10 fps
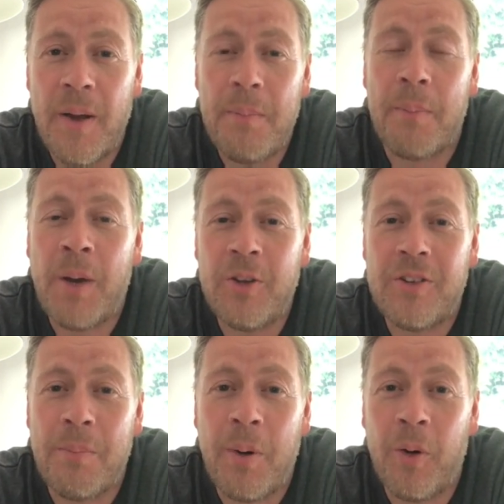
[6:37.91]
but most
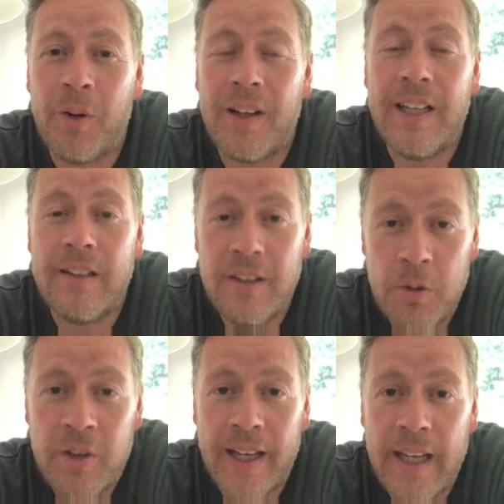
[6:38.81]
importantly, you
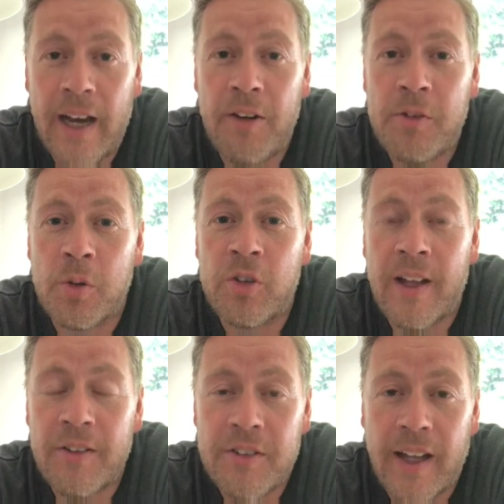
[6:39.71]
take care of
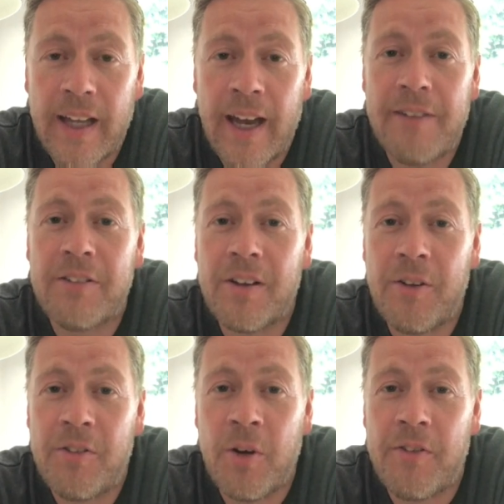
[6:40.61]
yourselves, take care
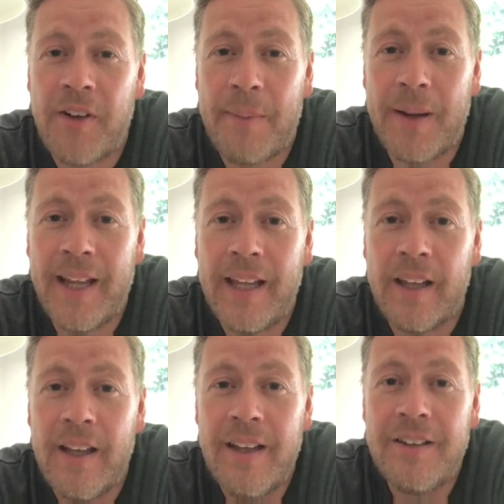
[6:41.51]
of your family,
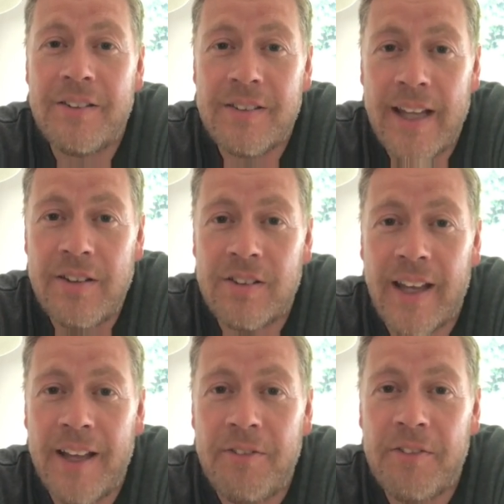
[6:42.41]
stay
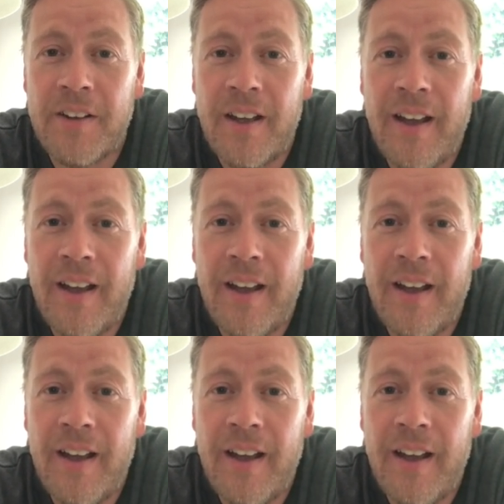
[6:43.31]
safe,